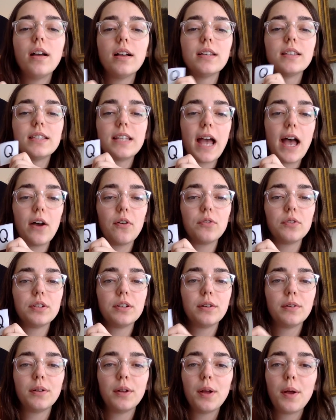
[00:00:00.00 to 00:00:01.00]
sound,
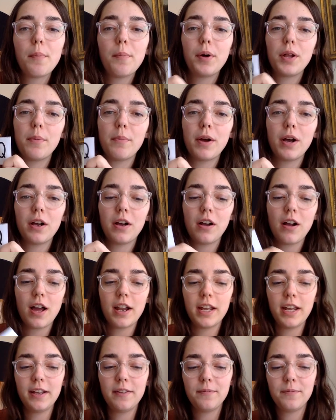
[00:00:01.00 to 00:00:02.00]
put a marker
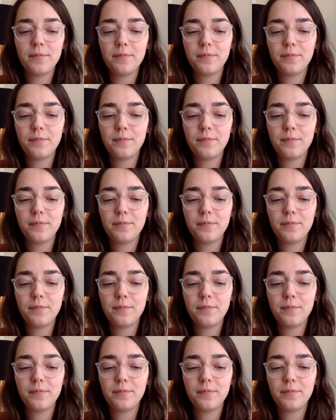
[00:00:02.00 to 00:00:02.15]
on it.